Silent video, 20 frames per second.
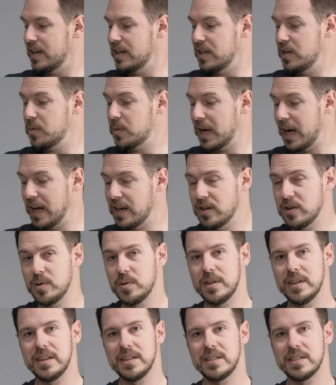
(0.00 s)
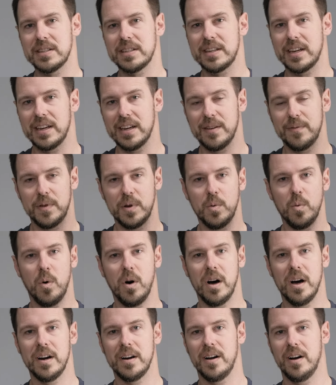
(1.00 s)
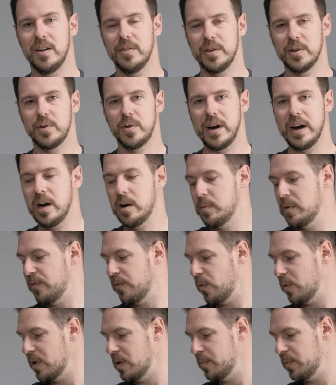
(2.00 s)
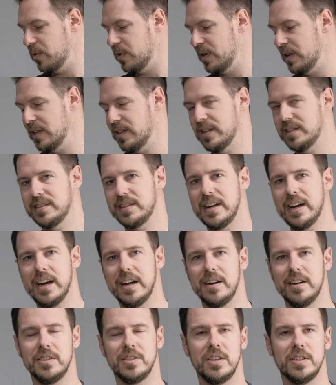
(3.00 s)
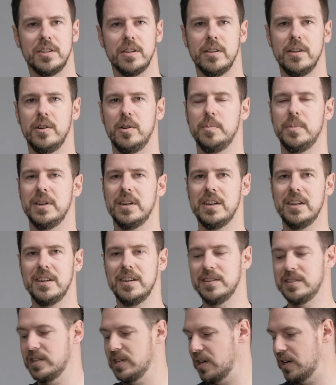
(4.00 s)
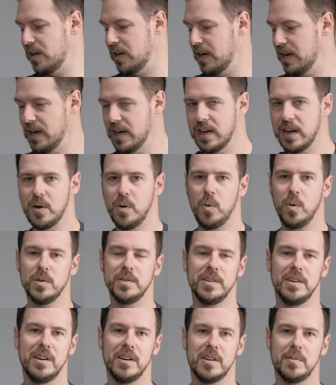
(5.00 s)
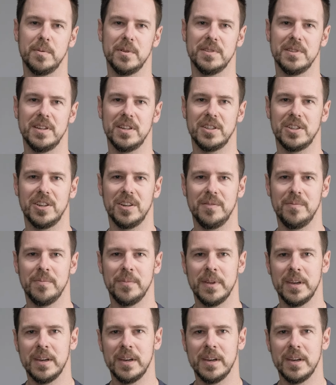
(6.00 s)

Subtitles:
You can do this if you want on the ground before you put it in the stand. It's just a little bit easier. It holds it into position.